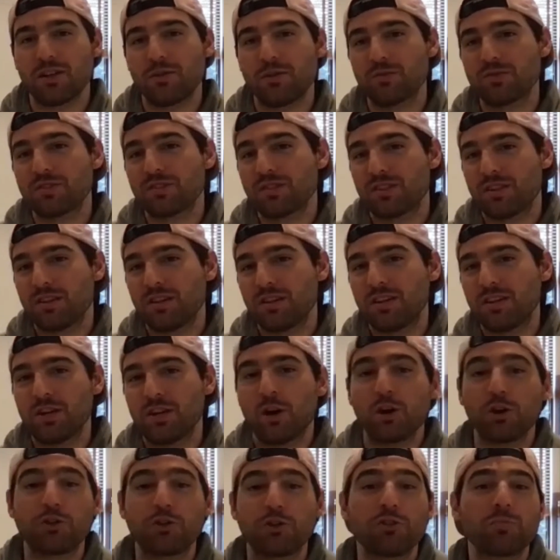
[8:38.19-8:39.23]
There was,
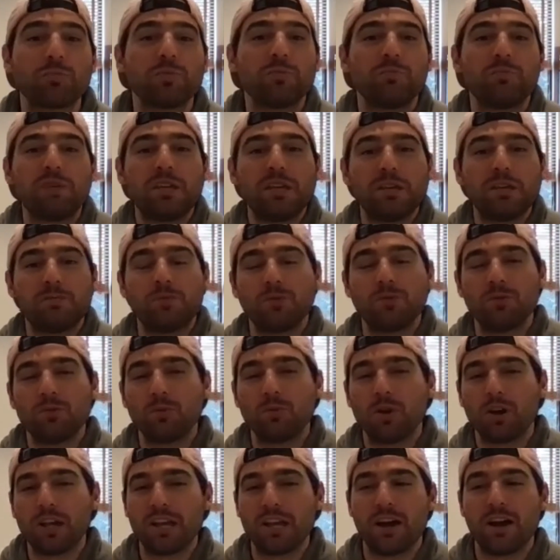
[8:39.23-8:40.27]
a group of people
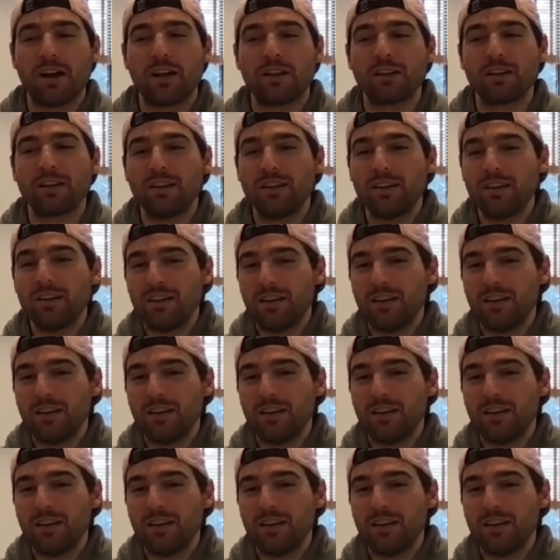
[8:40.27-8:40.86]
working on,